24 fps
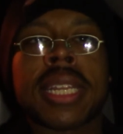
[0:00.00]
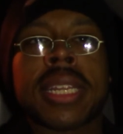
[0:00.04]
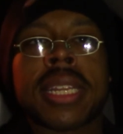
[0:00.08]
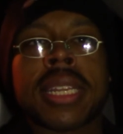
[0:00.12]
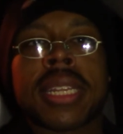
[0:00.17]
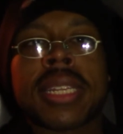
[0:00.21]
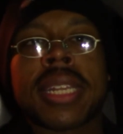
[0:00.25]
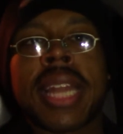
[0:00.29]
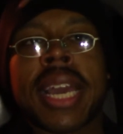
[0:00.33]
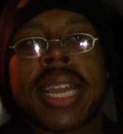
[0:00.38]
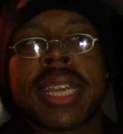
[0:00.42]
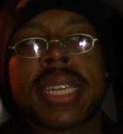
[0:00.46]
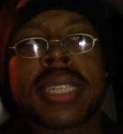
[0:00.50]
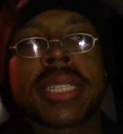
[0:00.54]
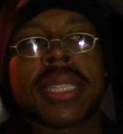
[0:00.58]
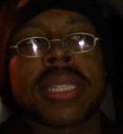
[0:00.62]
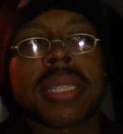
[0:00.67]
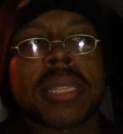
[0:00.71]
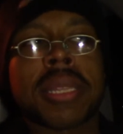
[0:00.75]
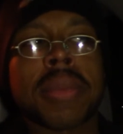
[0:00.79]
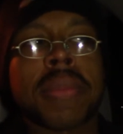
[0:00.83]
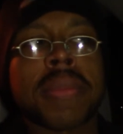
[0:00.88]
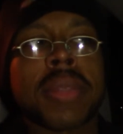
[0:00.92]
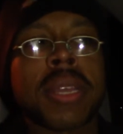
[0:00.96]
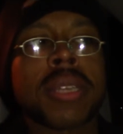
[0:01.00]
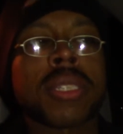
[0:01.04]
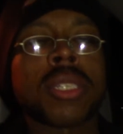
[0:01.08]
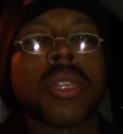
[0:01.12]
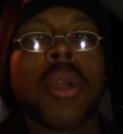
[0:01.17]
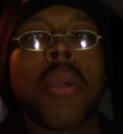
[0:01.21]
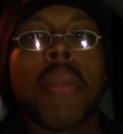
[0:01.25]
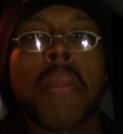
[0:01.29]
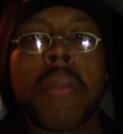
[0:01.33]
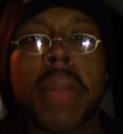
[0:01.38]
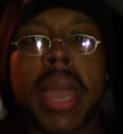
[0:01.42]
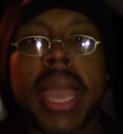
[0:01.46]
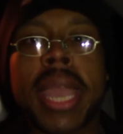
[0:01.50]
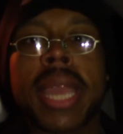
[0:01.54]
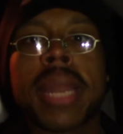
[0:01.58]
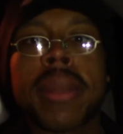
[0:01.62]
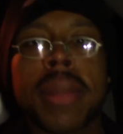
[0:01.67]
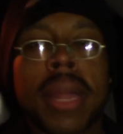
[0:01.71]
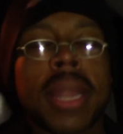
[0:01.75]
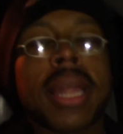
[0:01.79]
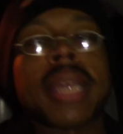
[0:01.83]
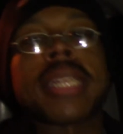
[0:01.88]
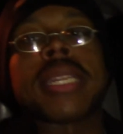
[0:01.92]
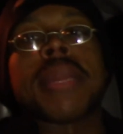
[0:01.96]
like there's no
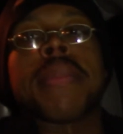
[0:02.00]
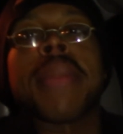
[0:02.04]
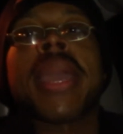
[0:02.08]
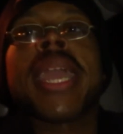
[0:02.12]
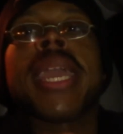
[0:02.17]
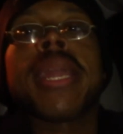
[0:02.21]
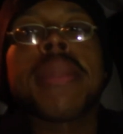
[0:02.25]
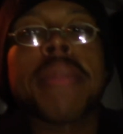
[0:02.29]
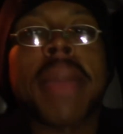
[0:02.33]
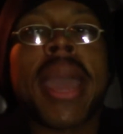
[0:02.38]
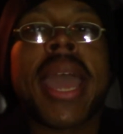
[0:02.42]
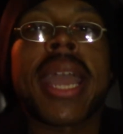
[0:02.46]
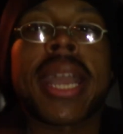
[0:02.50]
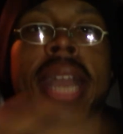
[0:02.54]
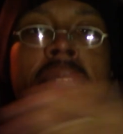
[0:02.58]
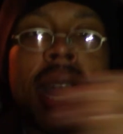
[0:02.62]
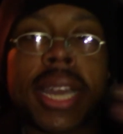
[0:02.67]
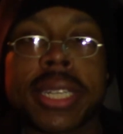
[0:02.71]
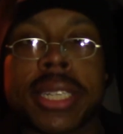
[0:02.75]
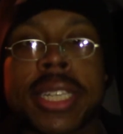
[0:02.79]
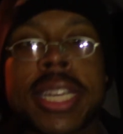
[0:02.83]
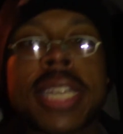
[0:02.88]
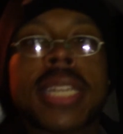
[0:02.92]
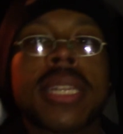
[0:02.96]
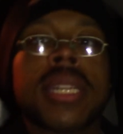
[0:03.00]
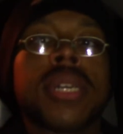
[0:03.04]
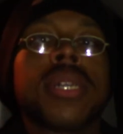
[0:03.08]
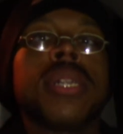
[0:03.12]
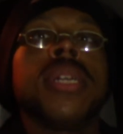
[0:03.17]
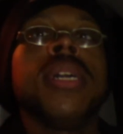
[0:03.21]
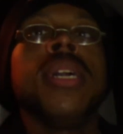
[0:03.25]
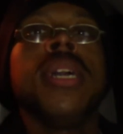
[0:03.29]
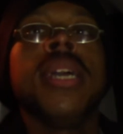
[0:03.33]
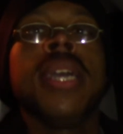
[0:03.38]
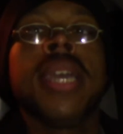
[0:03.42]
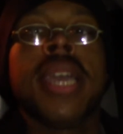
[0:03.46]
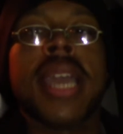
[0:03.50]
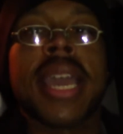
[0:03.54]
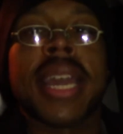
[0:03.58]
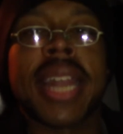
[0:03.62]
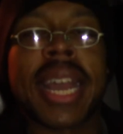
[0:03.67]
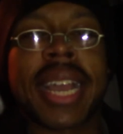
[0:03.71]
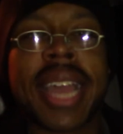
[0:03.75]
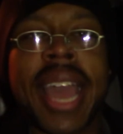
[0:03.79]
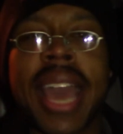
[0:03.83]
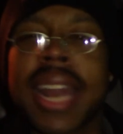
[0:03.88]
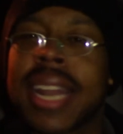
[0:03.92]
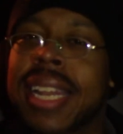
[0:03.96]
main like the main bad guy is Hitler,
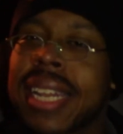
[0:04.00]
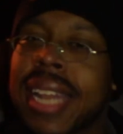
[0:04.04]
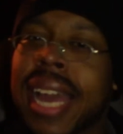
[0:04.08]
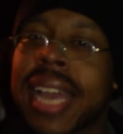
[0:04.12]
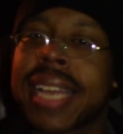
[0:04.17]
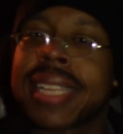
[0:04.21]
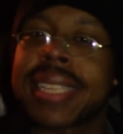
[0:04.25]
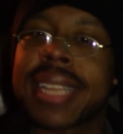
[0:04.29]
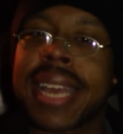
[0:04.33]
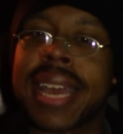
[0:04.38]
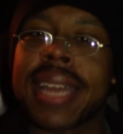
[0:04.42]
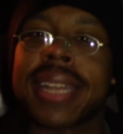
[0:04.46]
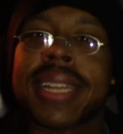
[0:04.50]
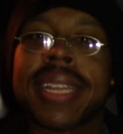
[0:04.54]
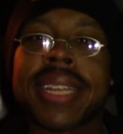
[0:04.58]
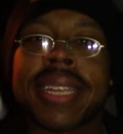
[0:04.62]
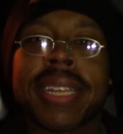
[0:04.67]
and I kind of like that.